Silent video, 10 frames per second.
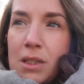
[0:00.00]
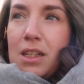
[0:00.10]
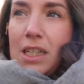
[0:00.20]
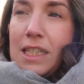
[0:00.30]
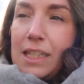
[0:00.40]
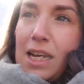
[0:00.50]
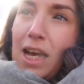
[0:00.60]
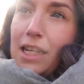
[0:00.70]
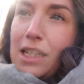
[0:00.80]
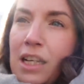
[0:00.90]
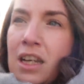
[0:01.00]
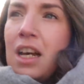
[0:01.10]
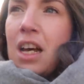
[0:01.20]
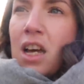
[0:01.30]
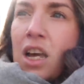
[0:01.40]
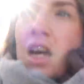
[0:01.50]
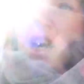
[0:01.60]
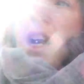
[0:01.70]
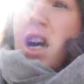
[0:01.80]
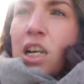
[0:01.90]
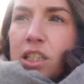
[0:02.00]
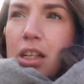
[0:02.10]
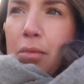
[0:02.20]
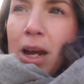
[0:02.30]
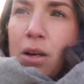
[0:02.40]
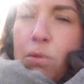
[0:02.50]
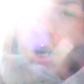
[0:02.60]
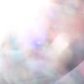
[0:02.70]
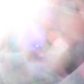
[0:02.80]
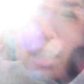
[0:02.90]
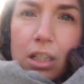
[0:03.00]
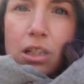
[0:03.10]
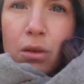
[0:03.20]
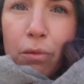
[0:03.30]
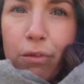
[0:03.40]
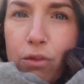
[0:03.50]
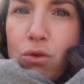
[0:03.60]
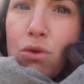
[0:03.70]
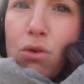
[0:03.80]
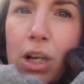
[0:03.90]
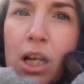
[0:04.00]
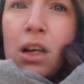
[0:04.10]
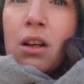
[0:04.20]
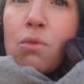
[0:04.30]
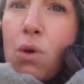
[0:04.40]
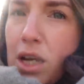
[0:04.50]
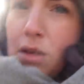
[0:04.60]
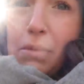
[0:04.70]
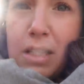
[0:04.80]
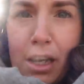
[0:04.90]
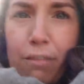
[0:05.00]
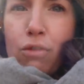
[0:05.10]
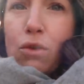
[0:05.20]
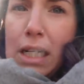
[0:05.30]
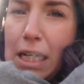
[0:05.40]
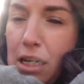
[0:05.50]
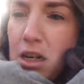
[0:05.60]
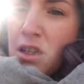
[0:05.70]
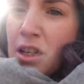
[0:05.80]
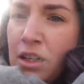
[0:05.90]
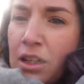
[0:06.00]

because I need to get a dustpan and brush and some floor wipes, floor cleaner.